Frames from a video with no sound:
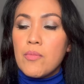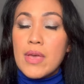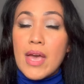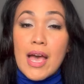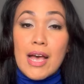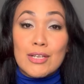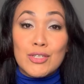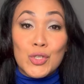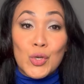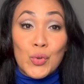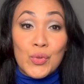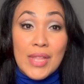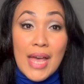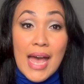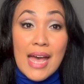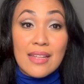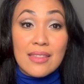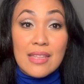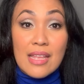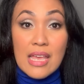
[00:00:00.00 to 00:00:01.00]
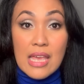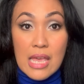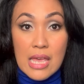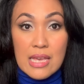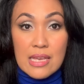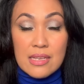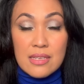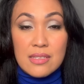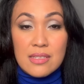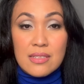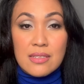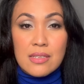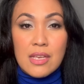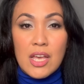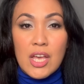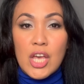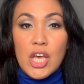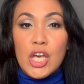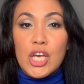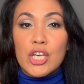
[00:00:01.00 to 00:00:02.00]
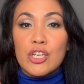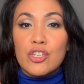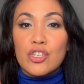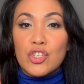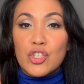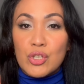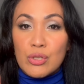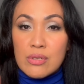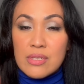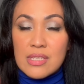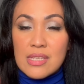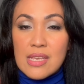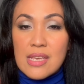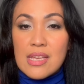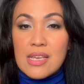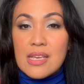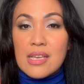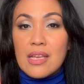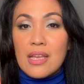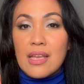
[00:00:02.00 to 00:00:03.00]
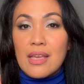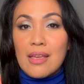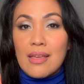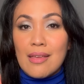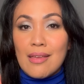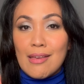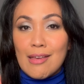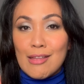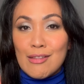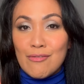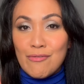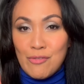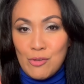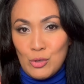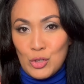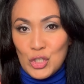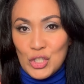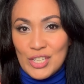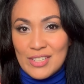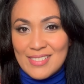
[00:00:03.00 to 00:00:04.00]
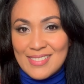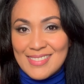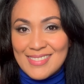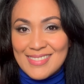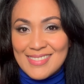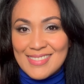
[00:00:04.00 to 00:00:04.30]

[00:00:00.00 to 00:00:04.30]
yeah, so that is Juicy Infusion.